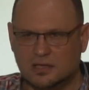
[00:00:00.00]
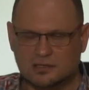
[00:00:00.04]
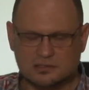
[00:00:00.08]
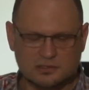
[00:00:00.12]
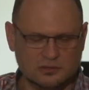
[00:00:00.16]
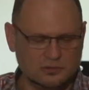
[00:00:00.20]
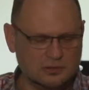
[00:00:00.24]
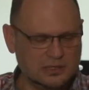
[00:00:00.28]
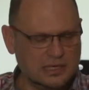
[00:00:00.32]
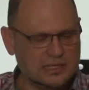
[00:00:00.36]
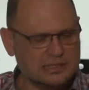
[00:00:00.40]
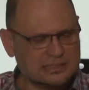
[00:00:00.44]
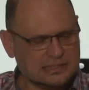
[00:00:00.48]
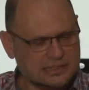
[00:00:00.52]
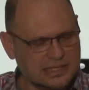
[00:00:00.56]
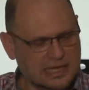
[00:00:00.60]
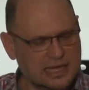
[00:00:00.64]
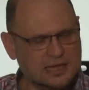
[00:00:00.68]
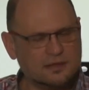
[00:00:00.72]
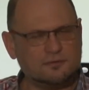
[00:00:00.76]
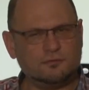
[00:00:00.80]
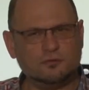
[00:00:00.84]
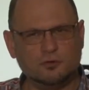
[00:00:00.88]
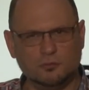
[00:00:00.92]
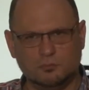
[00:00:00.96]
So let's
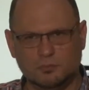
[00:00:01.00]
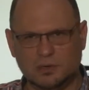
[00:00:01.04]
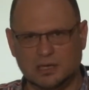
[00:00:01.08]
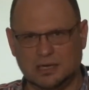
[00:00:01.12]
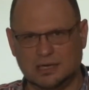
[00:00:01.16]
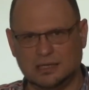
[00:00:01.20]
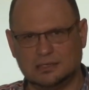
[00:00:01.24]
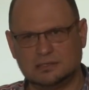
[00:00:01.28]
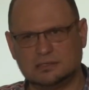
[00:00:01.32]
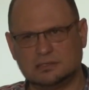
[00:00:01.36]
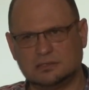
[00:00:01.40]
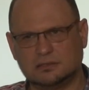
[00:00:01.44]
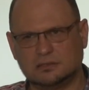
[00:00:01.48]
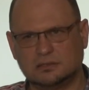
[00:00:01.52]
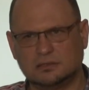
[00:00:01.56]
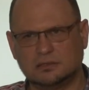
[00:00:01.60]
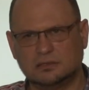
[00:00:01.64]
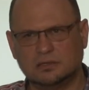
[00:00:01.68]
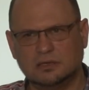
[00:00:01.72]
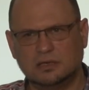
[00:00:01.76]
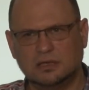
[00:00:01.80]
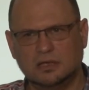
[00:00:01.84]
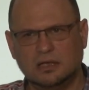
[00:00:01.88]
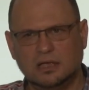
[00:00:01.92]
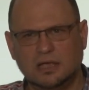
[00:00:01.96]
take a few minutes
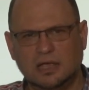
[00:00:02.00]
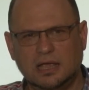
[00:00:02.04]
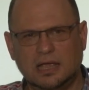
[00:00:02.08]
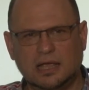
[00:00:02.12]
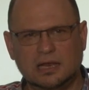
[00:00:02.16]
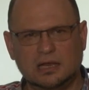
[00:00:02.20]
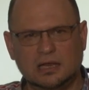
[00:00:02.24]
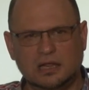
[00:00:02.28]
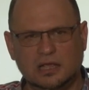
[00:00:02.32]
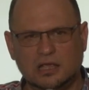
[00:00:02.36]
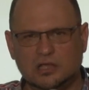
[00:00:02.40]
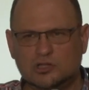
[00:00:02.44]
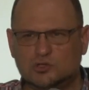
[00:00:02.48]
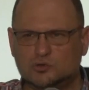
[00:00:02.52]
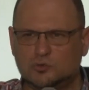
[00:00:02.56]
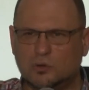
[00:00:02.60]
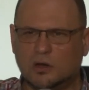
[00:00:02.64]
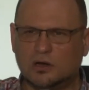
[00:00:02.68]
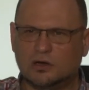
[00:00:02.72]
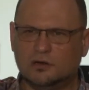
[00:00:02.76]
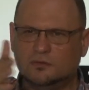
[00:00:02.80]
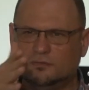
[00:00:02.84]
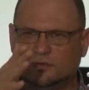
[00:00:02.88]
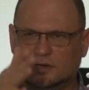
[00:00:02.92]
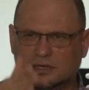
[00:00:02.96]
and each
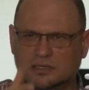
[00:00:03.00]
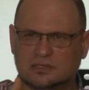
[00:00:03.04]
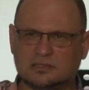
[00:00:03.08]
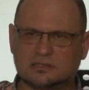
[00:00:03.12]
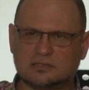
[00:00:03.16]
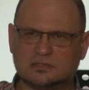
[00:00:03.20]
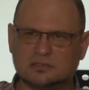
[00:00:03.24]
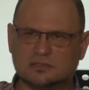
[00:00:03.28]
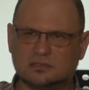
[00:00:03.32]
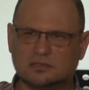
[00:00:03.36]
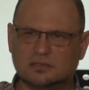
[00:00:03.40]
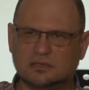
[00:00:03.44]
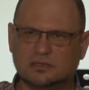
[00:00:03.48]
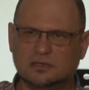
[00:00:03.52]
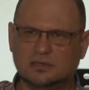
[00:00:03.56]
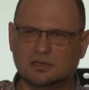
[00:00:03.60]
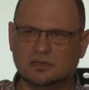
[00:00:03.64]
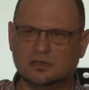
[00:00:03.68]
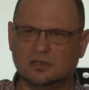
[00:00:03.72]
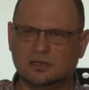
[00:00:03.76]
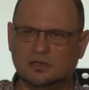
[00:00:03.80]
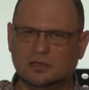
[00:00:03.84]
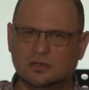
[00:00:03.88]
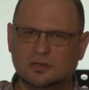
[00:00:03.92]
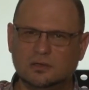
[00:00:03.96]
one of us
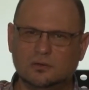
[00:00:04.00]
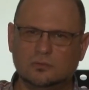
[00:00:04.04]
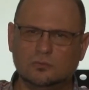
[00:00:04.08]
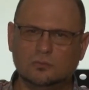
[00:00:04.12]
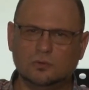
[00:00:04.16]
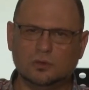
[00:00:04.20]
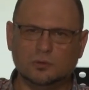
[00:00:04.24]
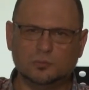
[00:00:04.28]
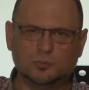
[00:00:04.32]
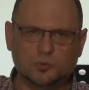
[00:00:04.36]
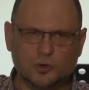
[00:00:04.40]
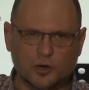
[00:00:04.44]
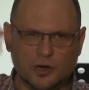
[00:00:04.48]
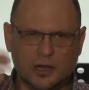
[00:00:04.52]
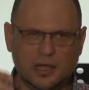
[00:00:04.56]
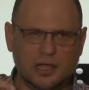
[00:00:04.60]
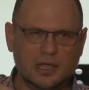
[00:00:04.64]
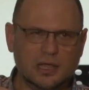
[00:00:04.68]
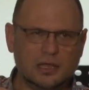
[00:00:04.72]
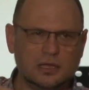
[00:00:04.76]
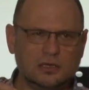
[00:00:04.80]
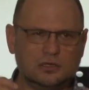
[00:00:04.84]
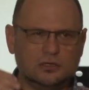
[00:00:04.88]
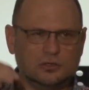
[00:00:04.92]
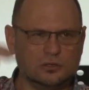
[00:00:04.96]
will
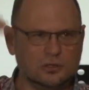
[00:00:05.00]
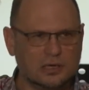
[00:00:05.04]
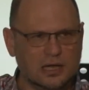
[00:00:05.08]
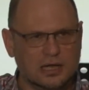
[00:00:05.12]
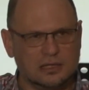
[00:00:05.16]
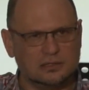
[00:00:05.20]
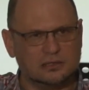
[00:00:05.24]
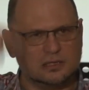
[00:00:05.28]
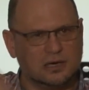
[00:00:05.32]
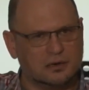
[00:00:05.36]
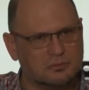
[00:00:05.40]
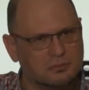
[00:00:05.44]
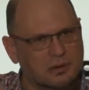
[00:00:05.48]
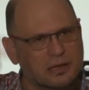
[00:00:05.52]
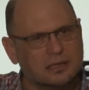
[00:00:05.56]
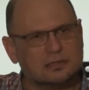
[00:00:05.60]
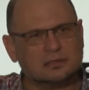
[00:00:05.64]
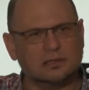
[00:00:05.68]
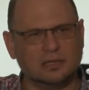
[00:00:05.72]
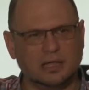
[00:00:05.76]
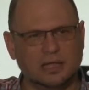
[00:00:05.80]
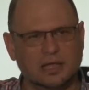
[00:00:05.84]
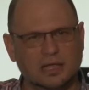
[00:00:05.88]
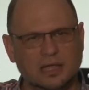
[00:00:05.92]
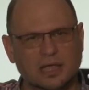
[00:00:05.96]
pray to God
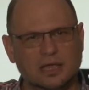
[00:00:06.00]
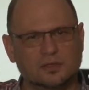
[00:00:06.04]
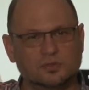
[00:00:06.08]
directly.